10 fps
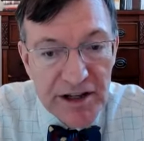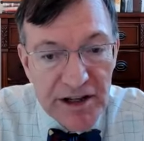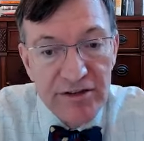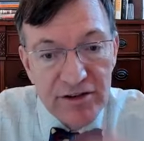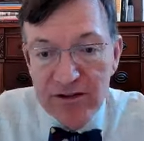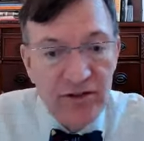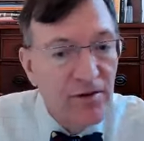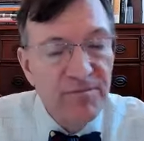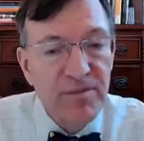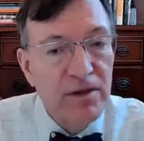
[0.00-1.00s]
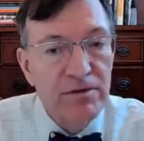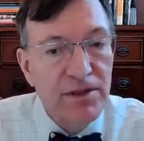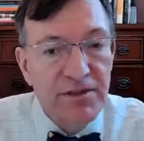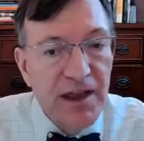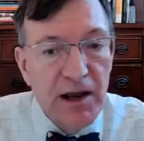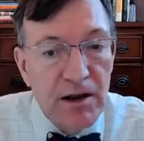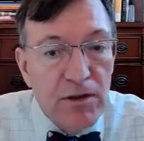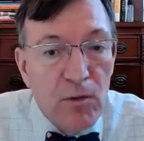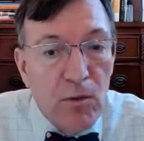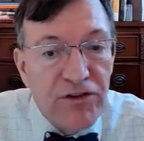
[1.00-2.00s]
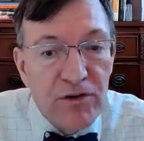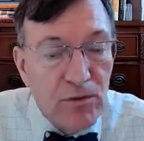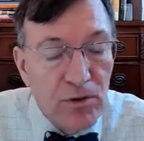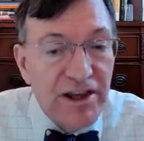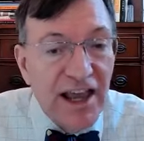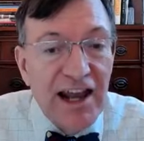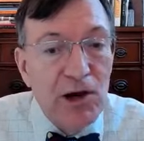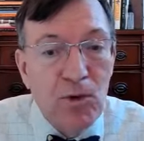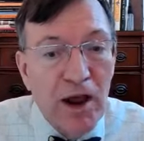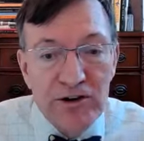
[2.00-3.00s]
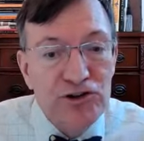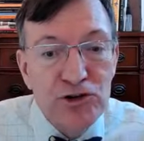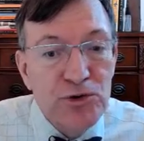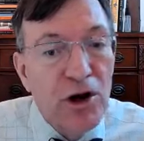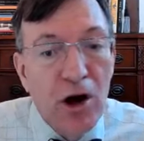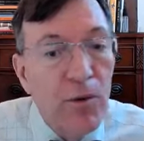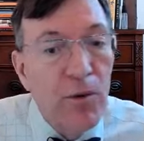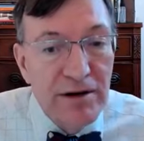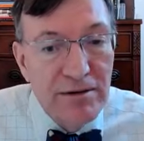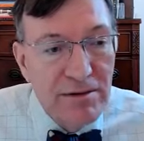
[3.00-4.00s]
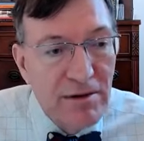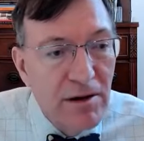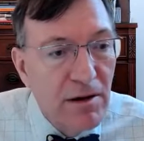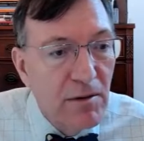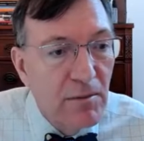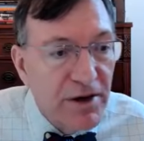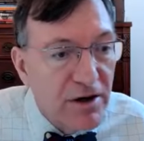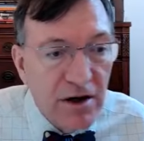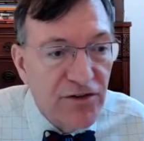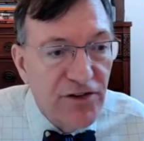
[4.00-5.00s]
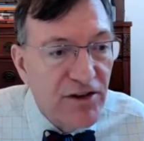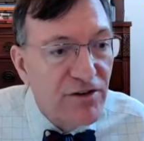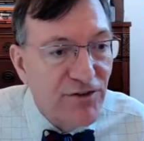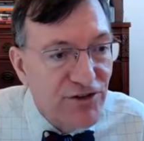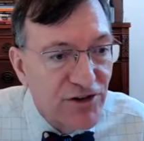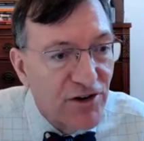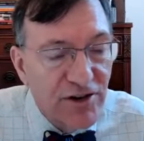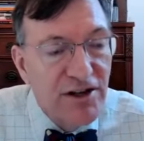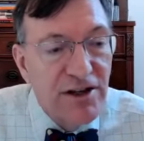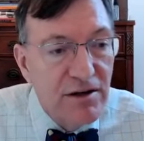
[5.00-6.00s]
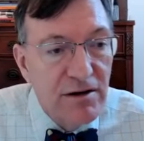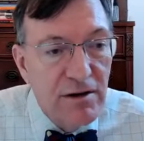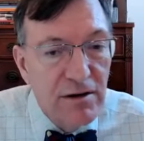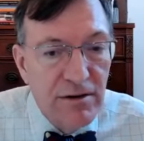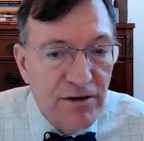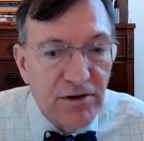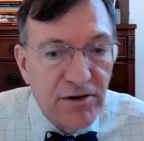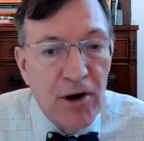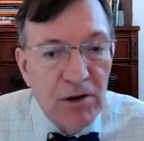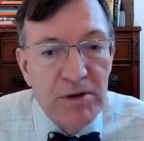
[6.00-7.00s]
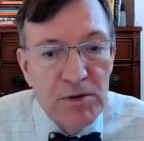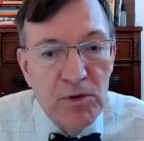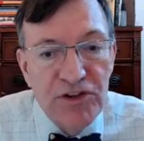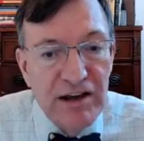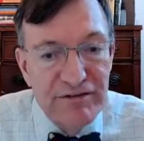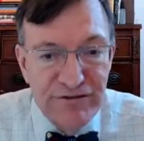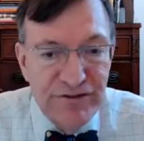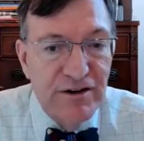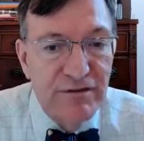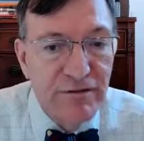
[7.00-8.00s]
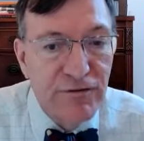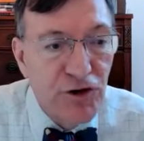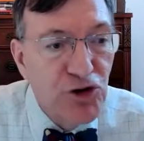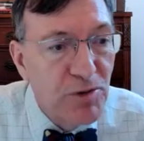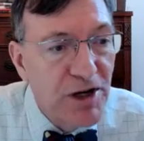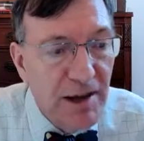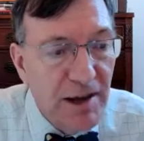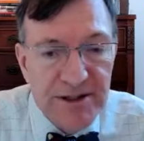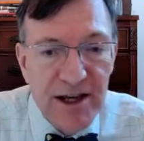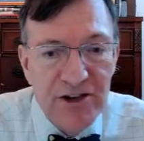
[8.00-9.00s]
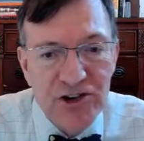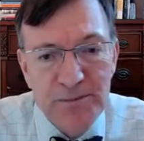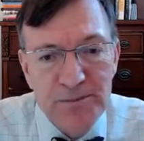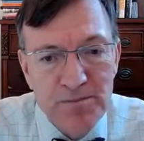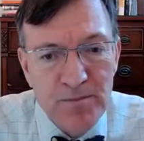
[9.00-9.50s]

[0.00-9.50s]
In essence, that there wasn't really any rent due and owing because this facility, this apartment, was not fit for human habitation.